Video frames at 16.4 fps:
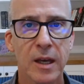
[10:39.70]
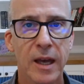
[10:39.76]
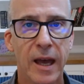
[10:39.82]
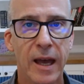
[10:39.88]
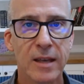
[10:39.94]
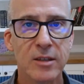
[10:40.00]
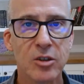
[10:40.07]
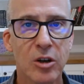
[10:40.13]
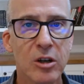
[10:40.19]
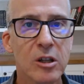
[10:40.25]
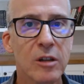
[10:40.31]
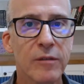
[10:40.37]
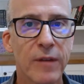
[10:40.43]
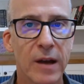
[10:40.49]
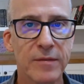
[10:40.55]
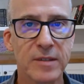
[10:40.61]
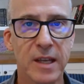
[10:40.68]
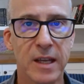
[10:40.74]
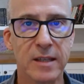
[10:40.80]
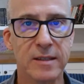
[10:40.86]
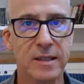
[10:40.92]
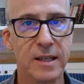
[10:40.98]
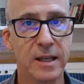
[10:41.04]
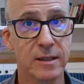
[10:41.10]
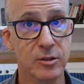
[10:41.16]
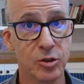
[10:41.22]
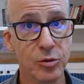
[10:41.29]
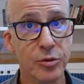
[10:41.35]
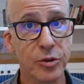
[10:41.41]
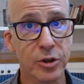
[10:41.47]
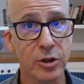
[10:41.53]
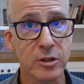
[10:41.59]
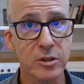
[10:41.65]
As Article 5 states, it takes
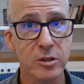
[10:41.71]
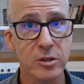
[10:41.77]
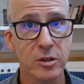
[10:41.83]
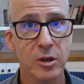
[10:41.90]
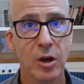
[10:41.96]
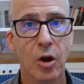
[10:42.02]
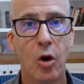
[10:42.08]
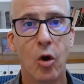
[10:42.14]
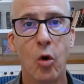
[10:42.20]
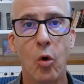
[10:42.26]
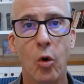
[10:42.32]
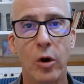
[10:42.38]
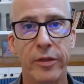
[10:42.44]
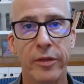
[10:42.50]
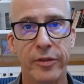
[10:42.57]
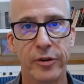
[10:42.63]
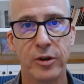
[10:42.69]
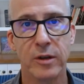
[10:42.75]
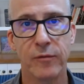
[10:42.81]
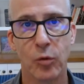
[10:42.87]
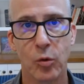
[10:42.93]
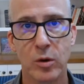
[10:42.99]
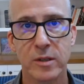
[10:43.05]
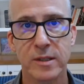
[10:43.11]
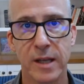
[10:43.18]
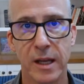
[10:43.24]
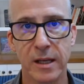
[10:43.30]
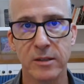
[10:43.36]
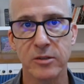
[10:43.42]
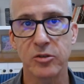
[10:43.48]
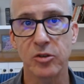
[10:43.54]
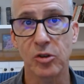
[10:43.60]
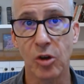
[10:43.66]
2/3 or 34 states
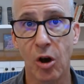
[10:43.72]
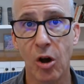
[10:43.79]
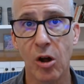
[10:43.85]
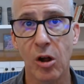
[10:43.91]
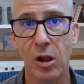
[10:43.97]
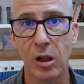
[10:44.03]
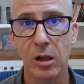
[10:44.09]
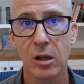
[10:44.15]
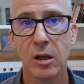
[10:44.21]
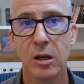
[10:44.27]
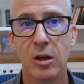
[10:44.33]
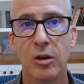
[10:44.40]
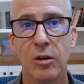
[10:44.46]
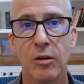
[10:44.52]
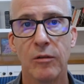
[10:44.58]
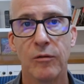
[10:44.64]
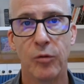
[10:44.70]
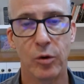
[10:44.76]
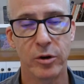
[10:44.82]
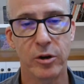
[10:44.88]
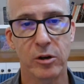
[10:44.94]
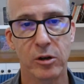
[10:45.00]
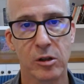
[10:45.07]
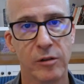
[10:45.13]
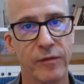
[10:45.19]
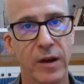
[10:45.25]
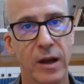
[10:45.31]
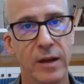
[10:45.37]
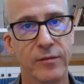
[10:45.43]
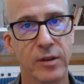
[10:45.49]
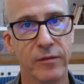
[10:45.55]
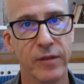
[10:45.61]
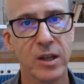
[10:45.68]
to call for an Article 5
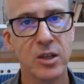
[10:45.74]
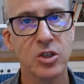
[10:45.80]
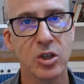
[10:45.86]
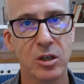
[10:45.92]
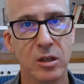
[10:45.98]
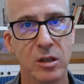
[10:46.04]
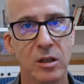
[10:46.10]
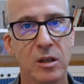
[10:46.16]
convention.